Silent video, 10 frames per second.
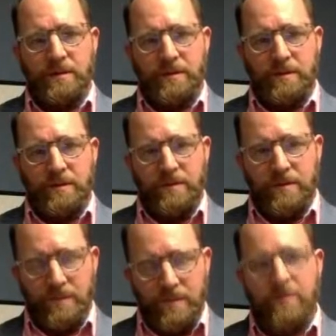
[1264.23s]

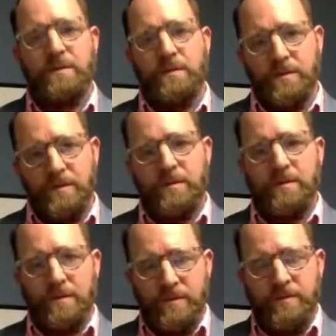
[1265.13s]

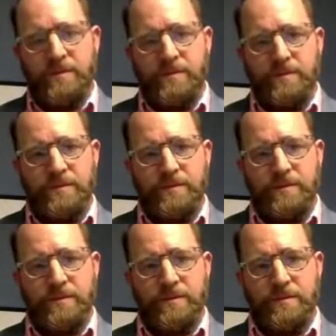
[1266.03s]

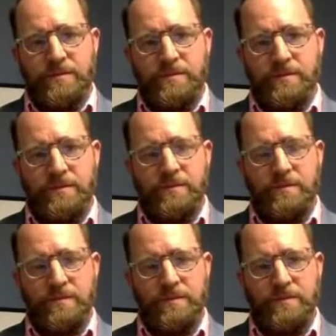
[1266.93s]

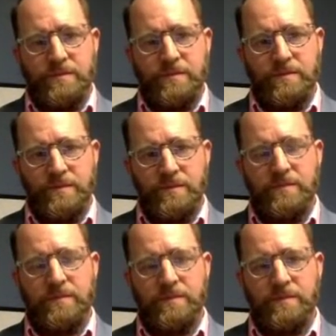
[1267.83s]

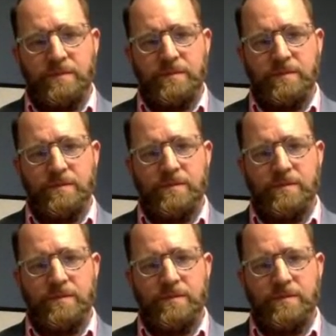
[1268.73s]
No words are spoken by the person on screen.